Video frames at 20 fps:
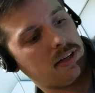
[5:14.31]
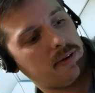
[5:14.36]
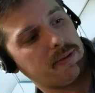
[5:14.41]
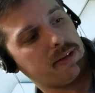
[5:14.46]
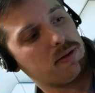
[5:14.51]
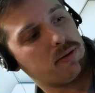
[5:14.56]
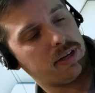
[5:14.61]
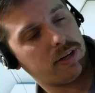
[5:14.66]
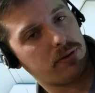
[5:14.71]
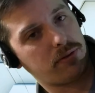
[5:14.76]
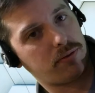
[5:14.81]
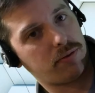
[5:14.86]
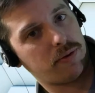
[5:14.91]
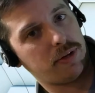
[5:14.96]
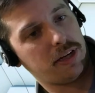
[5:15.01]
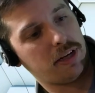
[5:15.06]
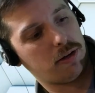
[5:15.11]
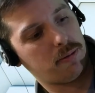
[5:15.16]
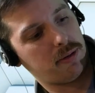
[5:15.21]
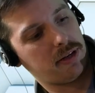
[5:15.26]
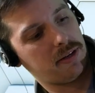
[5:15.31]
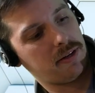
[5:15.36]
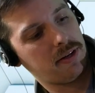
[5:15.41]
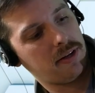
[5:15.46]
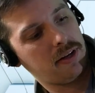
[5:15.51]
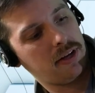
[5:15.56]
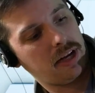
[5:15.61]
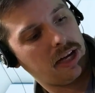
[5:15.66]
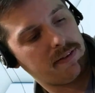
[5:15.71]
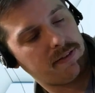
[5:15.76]
I mean, you'll hear it through here, but
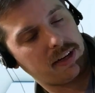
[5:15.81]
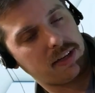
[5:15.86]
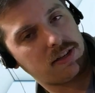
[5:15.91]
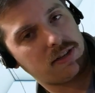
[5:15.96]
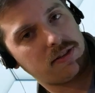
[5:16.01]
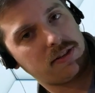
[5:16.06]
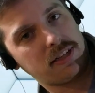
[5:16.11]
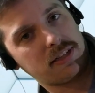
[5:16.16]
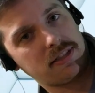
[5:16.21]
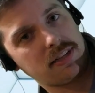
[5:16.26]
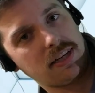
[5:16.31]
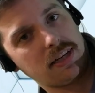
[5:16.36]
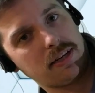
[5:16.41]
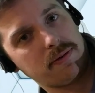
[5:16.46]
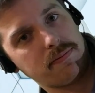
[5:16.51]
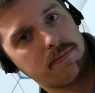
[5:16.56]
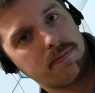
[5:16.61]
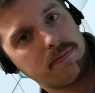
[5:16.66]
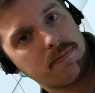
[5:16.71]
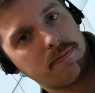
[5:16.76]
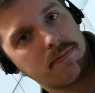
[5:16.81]
if I turn this up,